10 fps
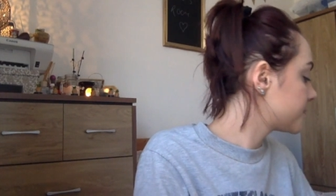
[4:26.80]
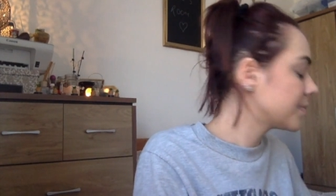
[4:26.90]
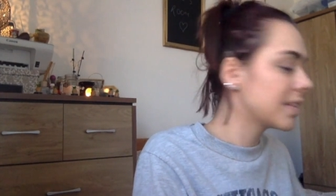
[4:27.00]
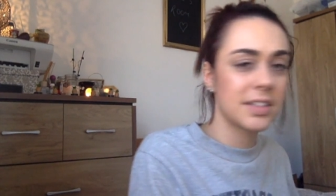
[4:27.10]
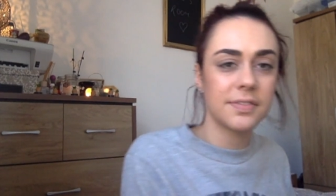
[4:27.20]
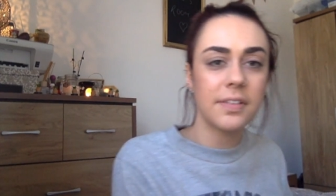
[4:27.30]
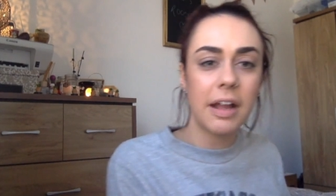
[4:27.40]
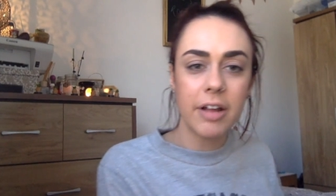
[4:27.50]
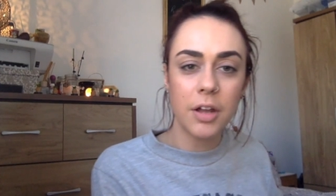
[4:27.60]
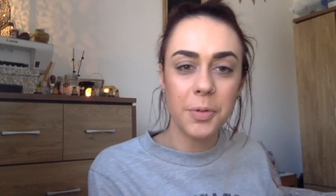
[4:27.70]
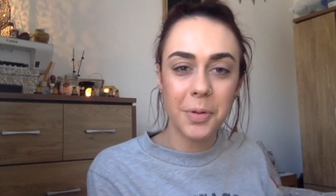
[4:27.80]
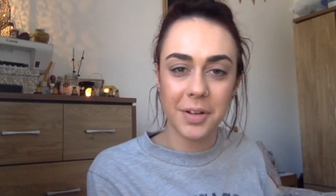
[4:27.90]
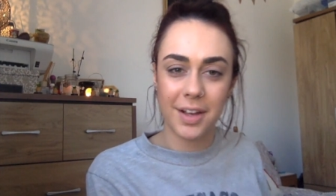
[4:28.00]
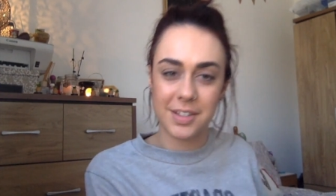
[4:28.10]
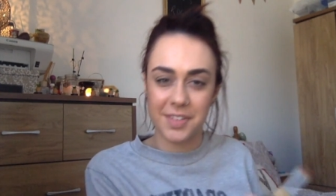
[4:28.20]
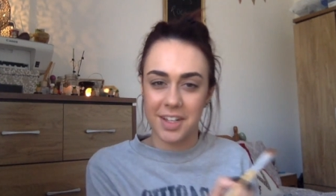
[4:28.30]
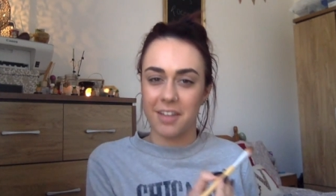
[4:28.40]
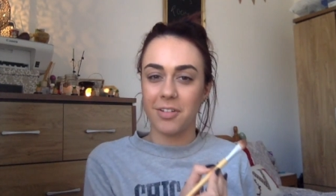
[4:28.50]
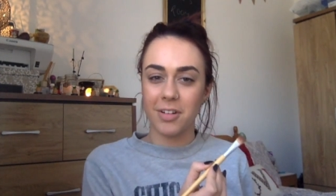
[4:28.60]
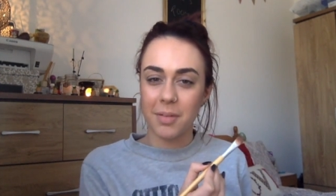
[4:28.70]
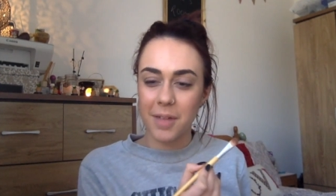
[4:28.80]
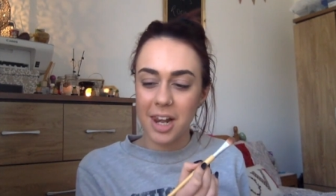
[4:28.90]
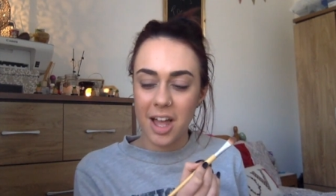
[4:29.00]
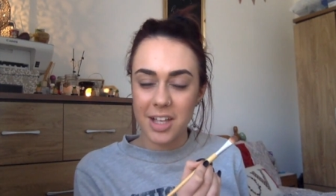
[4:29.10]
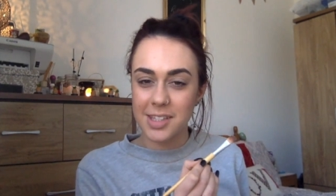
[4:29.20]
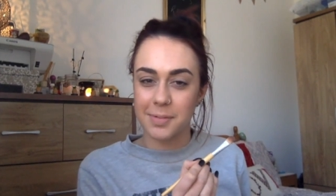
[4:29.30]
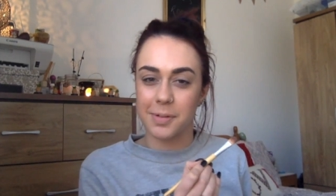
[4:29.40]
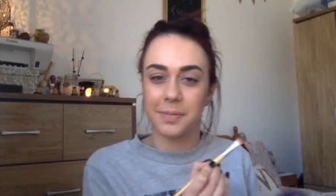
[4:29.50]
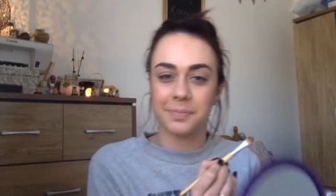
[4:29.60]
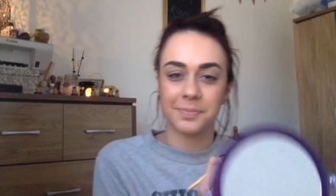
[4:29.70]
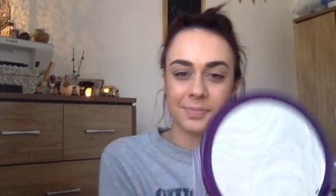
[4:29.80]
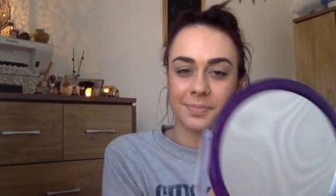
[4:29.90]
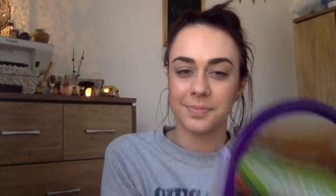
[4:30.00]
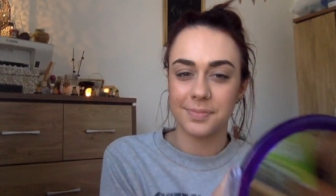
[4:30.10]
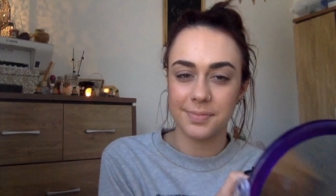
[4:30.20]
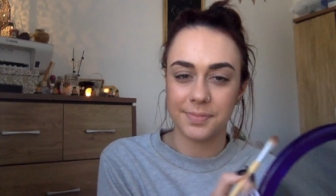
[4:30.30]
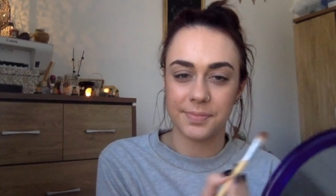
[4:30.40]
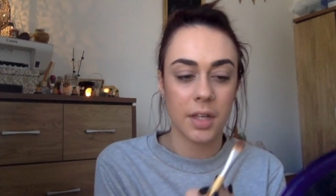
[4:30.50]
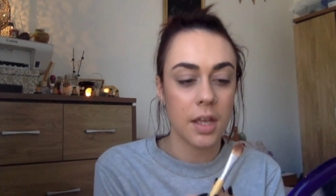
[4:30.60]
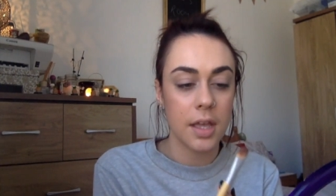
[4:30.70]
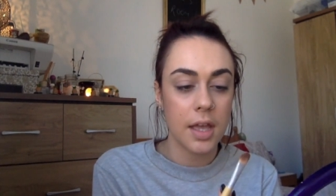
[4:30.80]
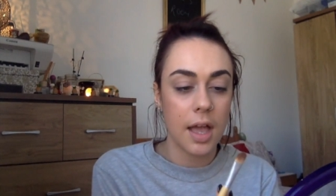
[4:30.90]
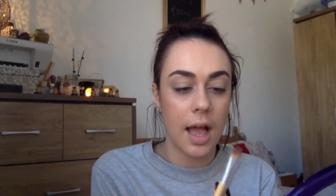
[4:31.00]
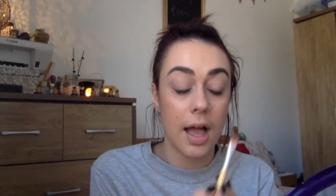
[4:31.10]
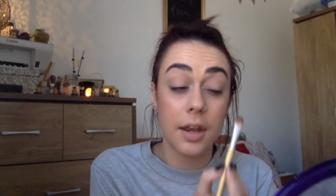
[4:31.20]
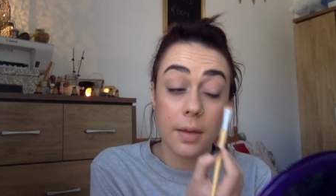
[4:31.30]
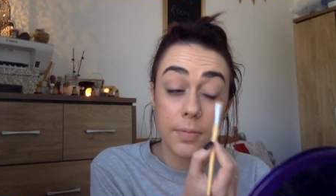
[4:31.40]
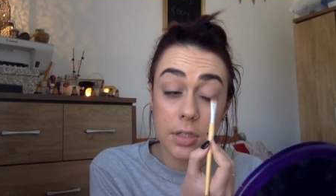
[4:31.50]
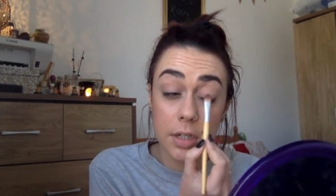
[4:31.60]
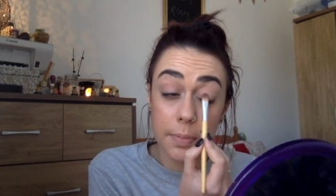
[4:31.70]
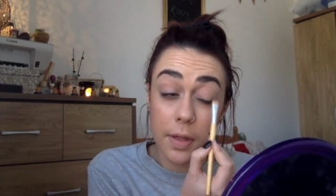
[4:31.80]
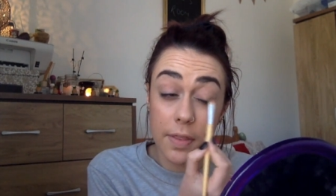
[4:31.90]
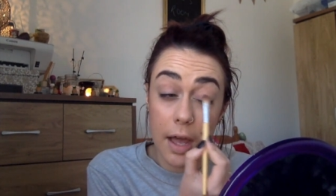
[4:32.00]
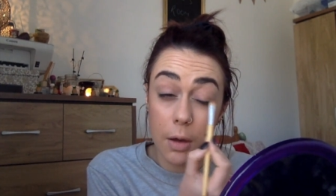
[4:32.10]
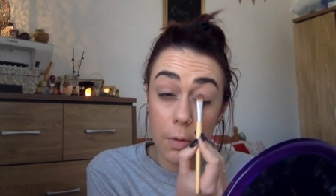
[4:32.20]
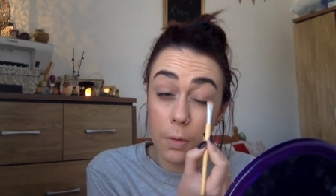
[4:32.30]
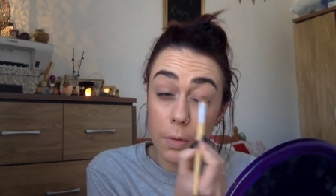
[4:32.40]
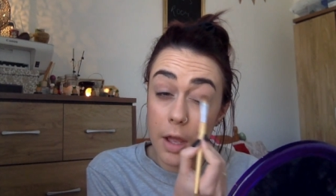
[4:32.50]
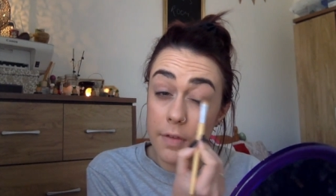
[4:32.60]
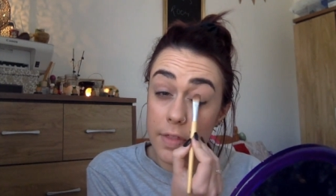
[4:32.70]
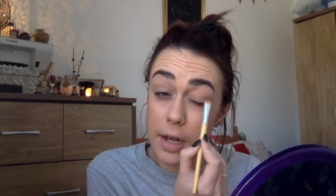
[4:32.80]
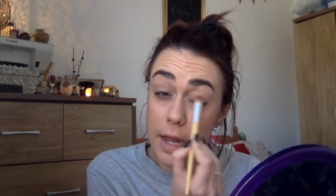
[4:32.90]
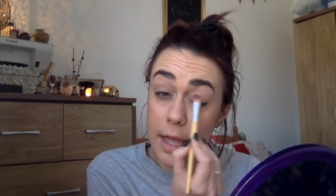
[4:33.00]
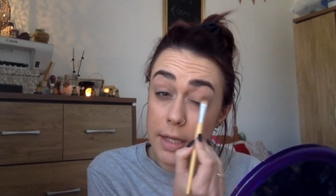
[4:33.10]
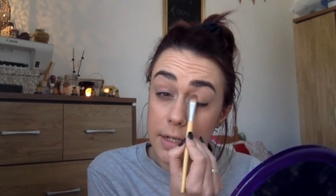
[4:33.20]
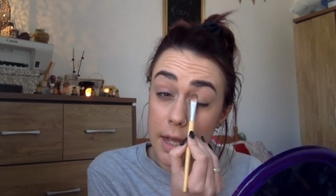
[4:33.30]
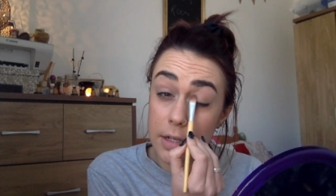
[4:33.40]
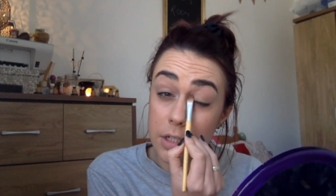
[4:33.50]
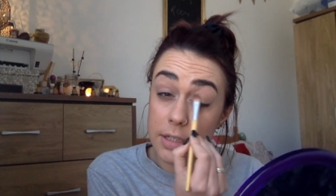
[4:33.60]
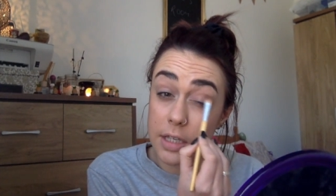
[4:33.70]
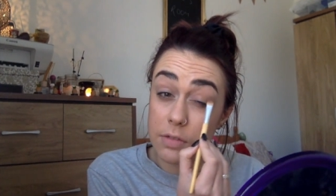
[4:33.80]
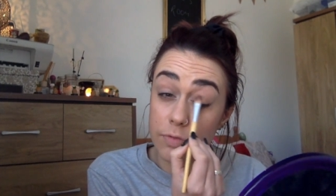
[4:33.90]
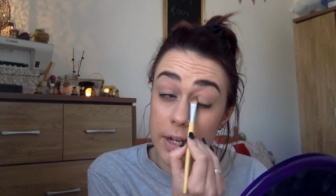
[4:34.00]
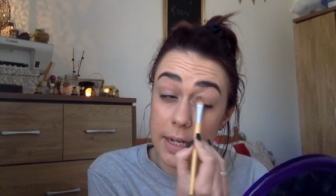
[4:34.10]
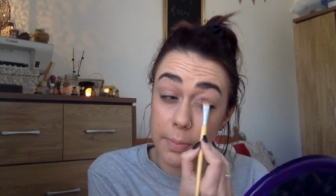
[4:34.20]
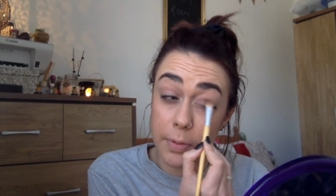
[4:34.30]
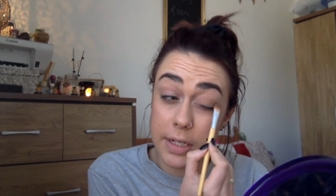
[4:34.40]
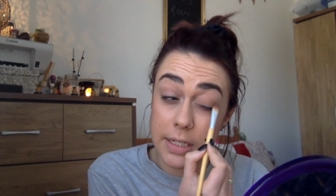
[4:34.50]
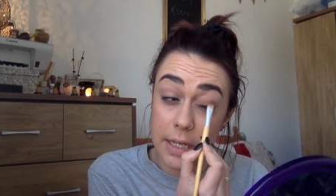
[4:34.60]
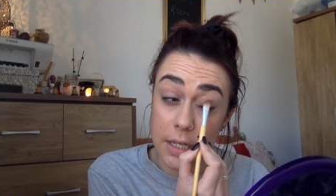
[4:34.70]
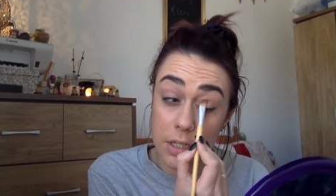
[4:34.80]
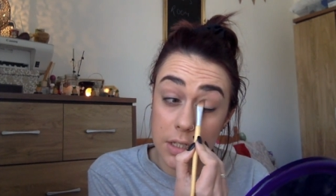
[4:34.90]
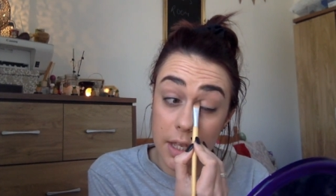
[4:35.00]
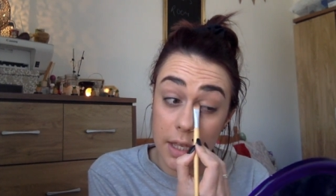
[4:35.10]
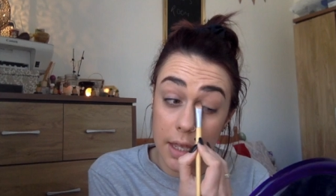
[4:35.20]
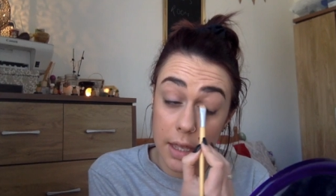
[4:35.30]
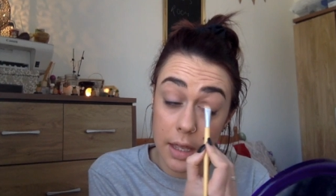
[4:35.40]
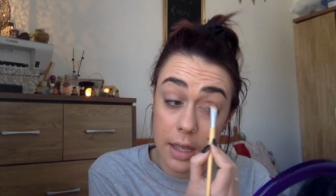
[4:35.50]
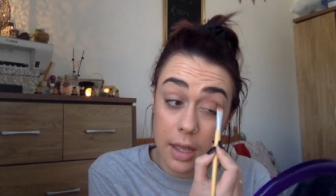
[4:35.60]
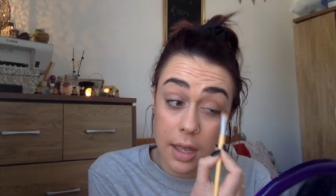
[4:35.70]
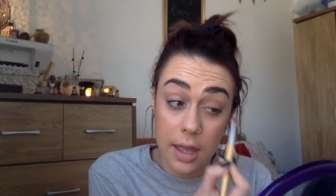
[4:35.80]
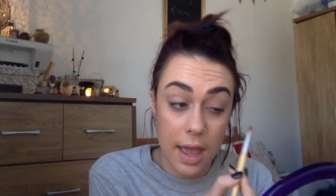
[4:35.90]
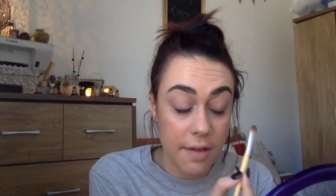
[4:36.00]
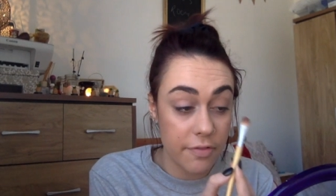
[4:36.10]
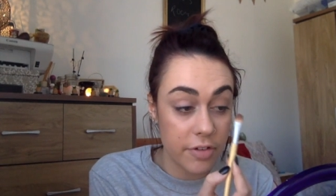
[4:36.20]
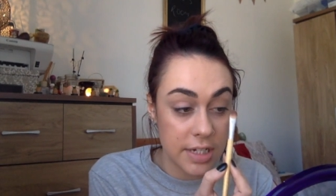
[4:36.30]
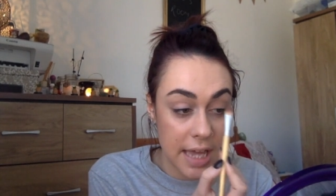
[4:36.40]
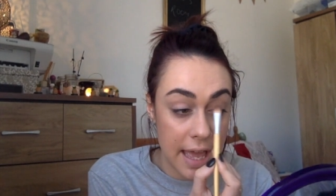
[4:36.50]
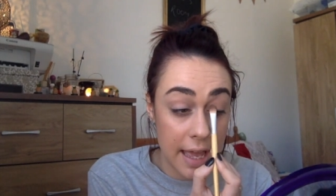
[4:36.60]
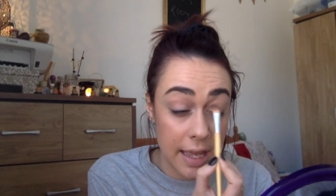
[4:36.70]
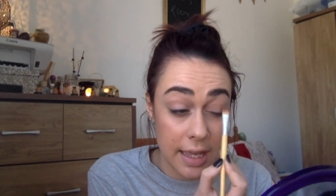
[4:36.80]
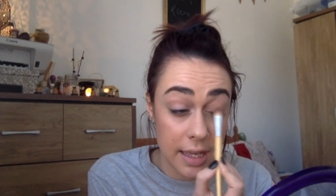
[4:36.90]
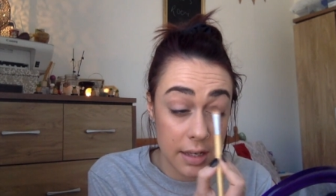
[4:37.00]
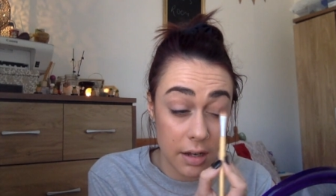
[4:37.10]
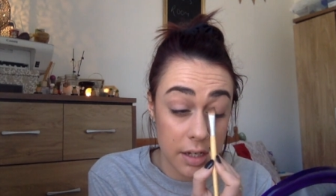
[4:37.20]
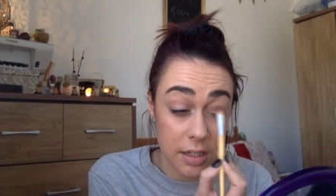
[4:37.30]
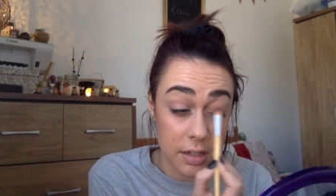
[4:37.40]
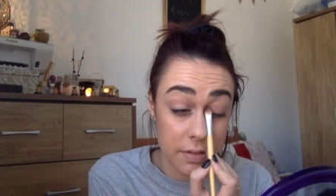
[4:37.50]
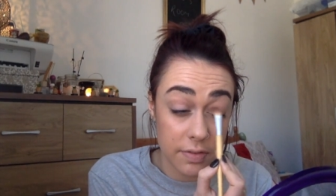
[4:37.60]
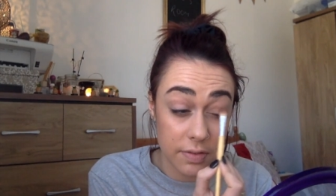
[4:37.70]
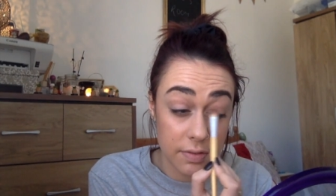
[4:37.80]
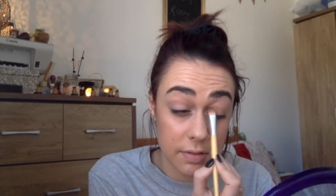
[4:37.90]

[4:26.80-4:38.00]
This is a very unorganised video, not like my last one. And I'm just going to put that all over the lid. As you can see, it's really pretty, just like a everyday kind of